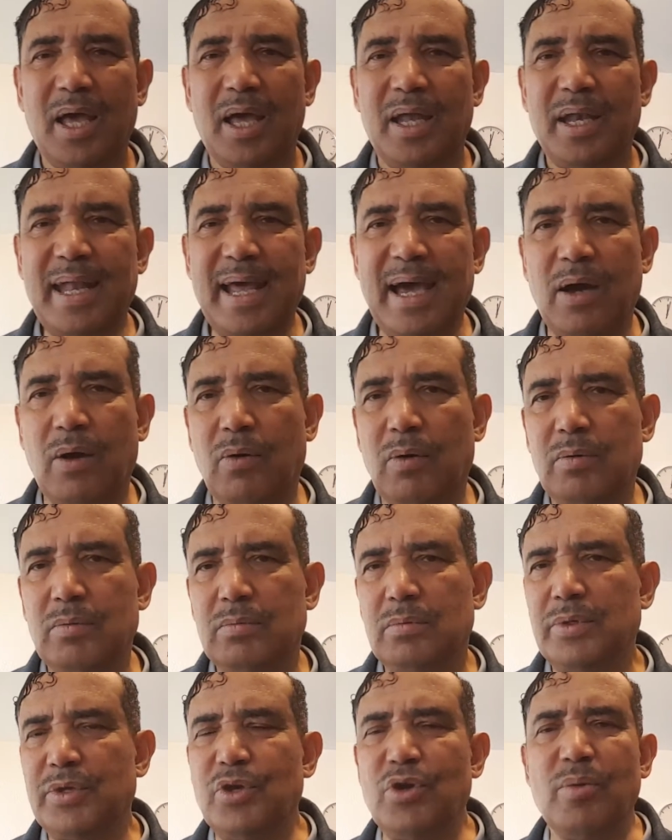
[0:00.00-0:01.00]
Now,
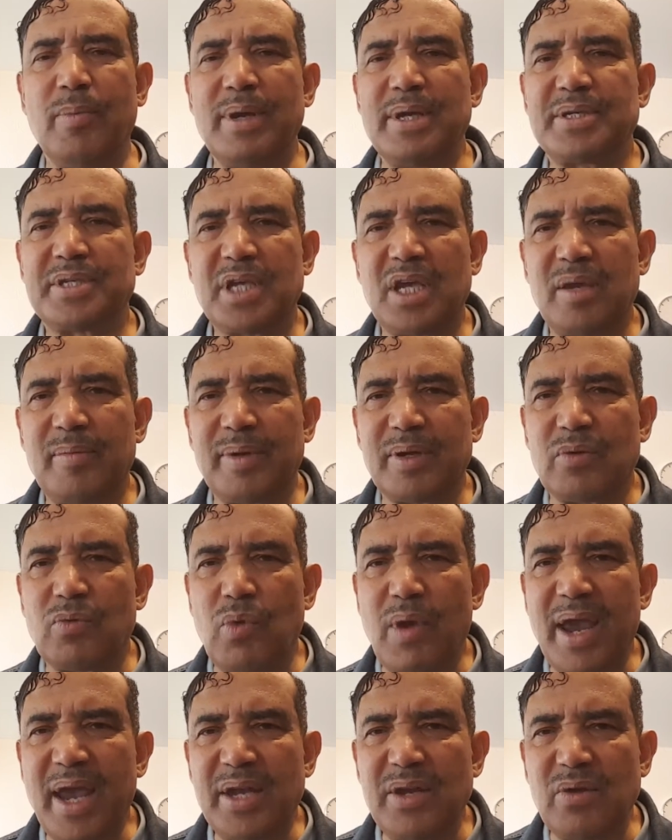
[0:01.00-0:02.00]
you may say, but
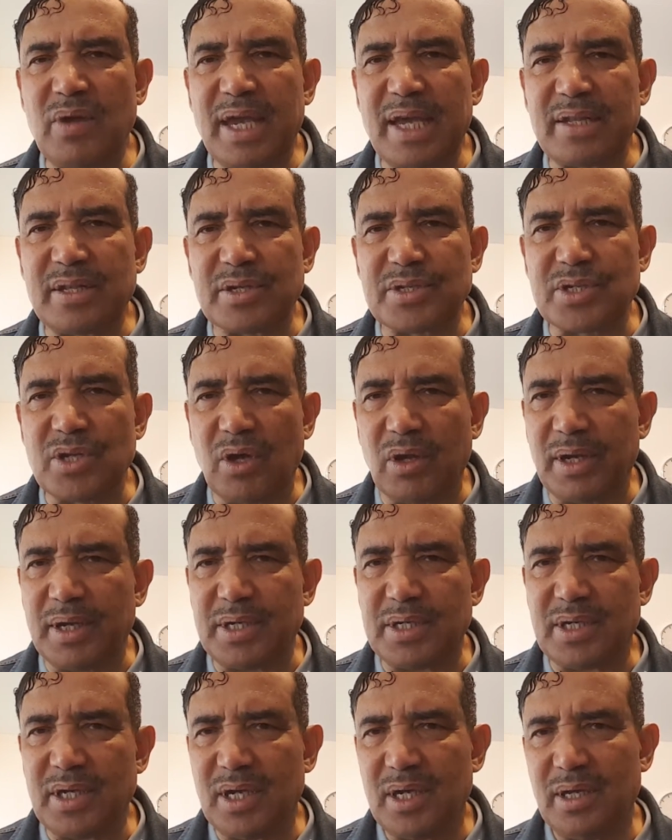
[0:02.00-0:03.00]
where do you get this
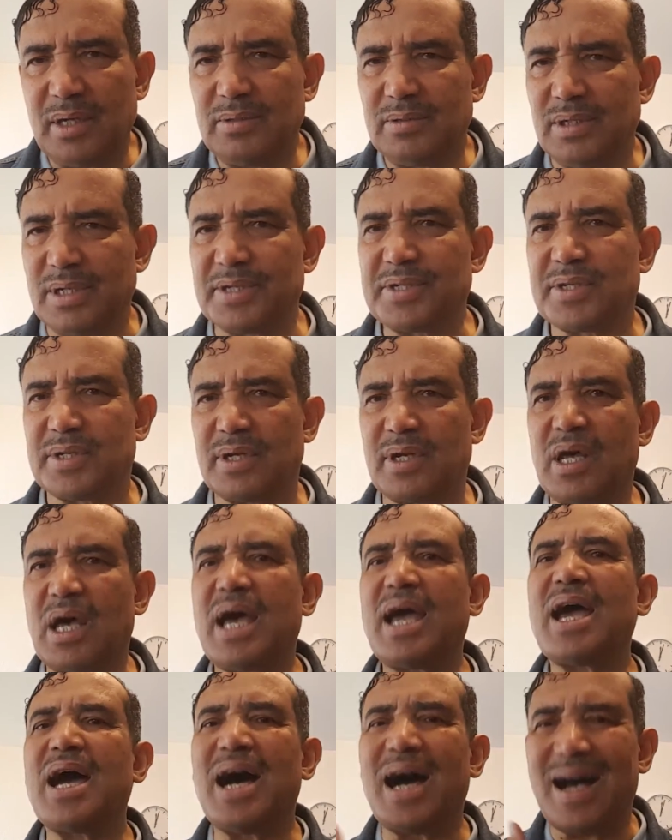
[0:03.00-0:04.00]
knowledge? Listen,
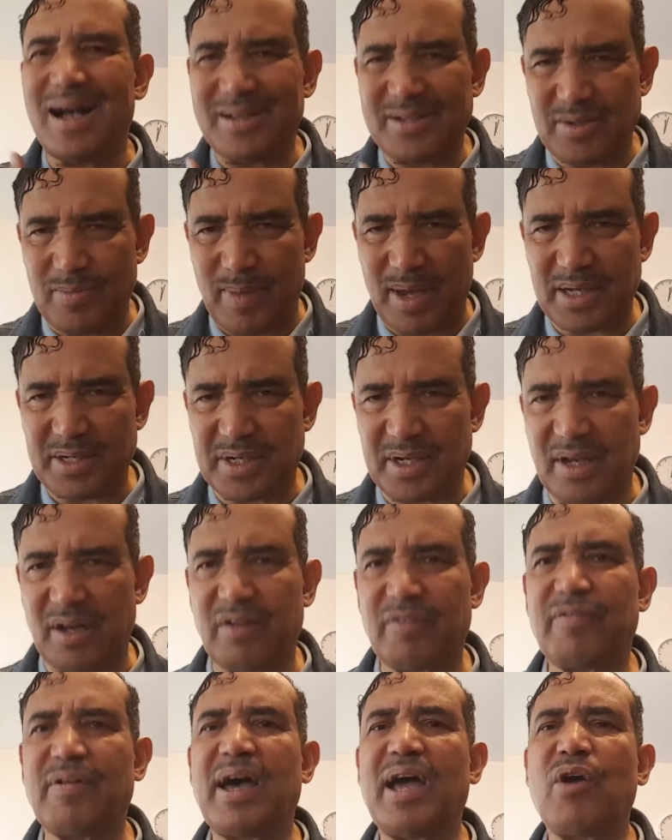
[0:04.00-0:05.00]
I asked
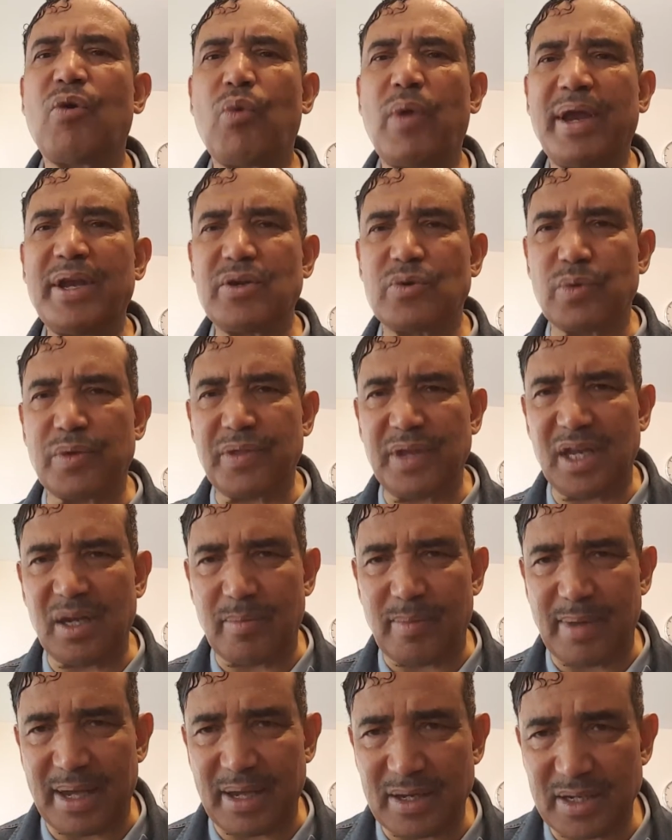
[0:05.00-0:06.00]
myself, I went
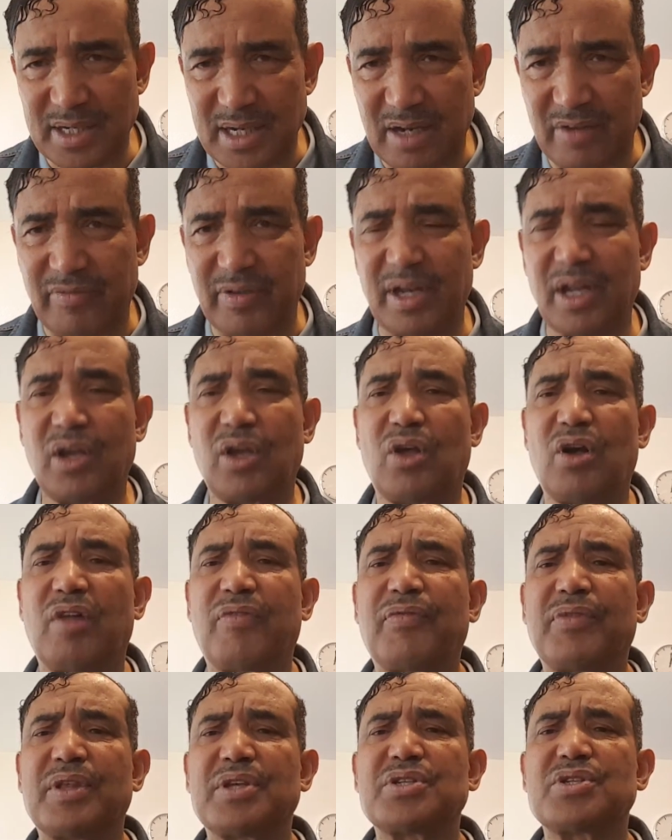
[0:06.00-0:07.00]
within myself and I
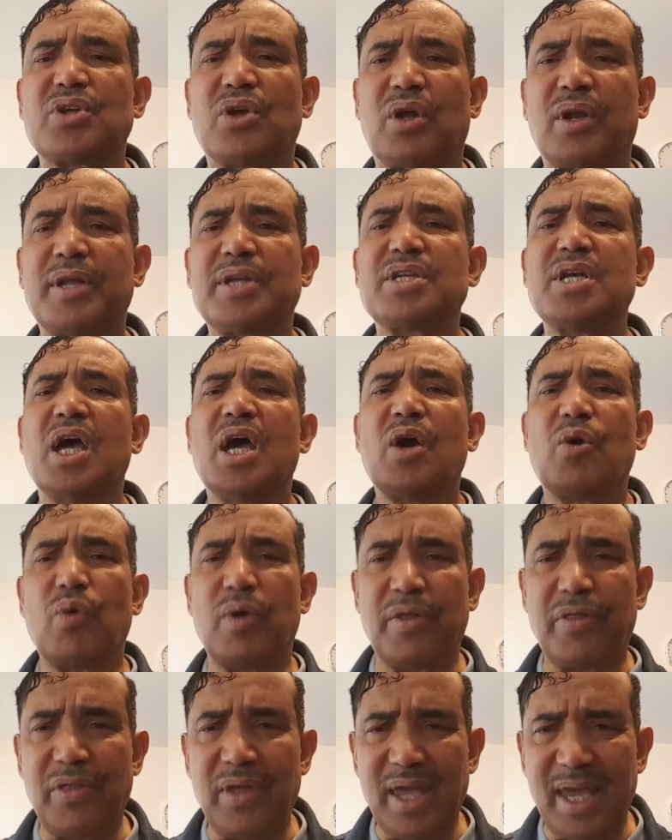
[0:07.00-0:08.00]
got this knowledge
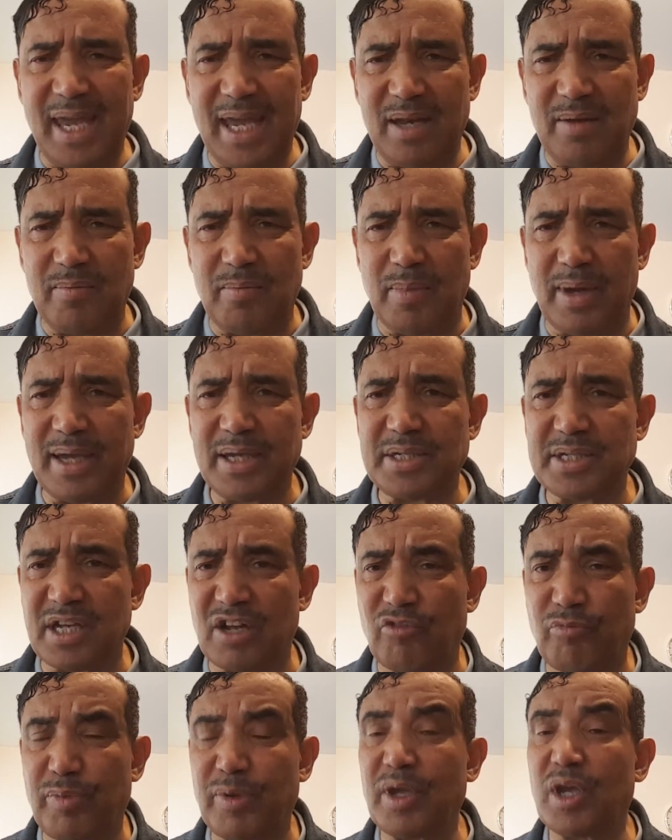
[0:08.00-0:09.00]
within
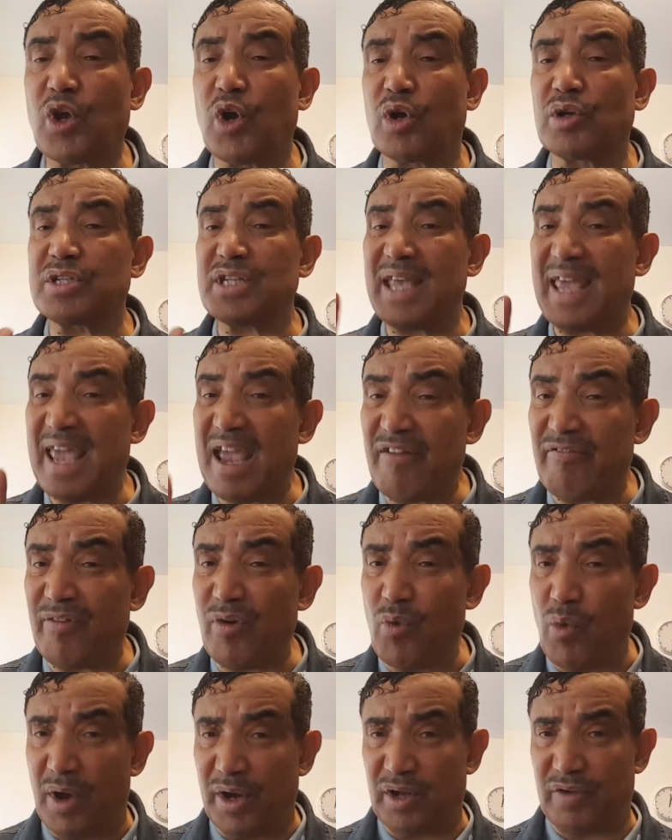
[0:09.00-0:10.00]
myself, because every
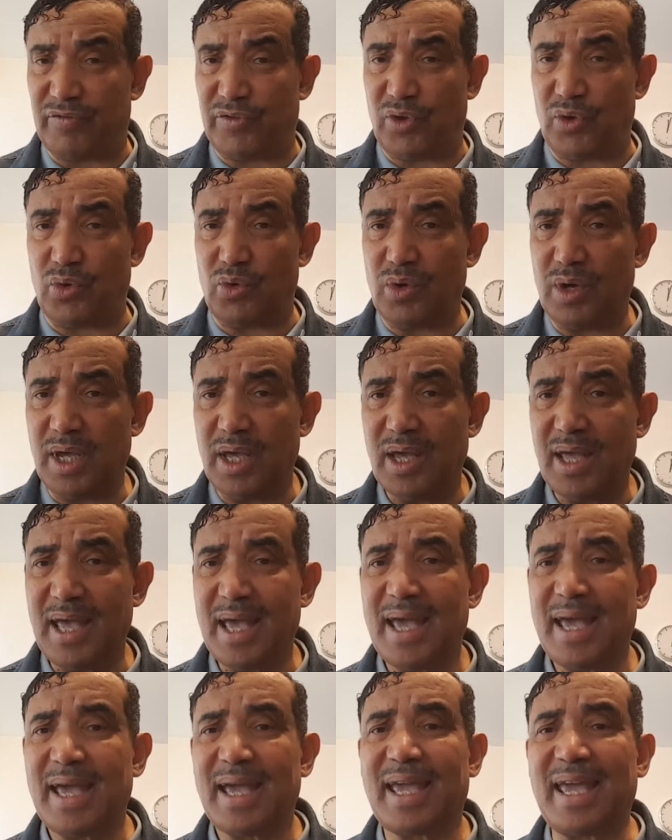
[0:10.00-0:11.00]
one of you
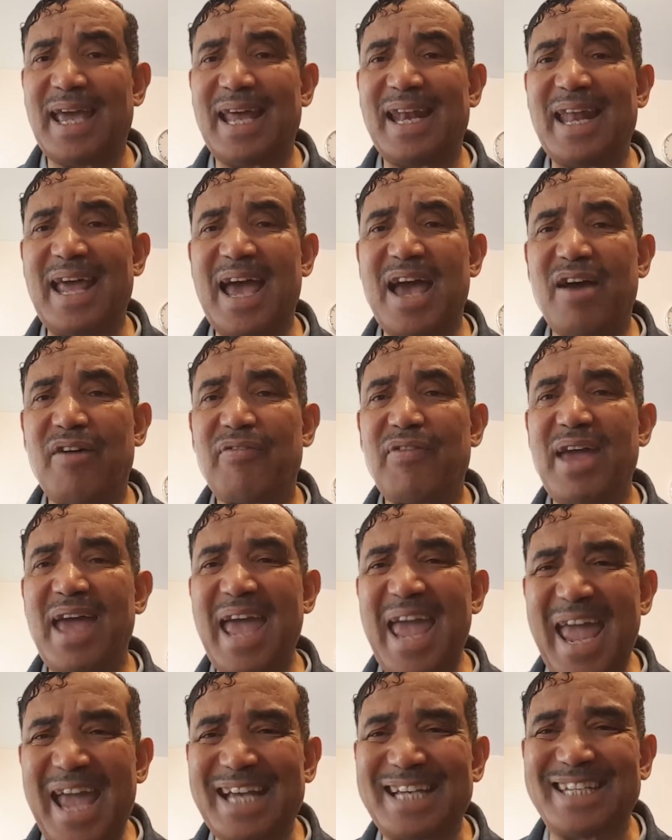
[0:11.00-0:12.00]
can have
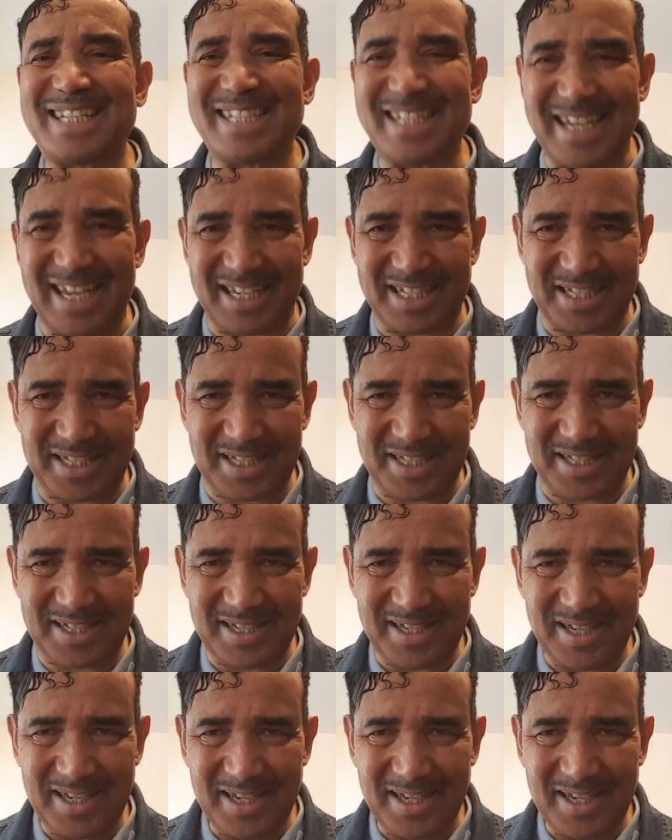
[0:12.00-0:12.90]
access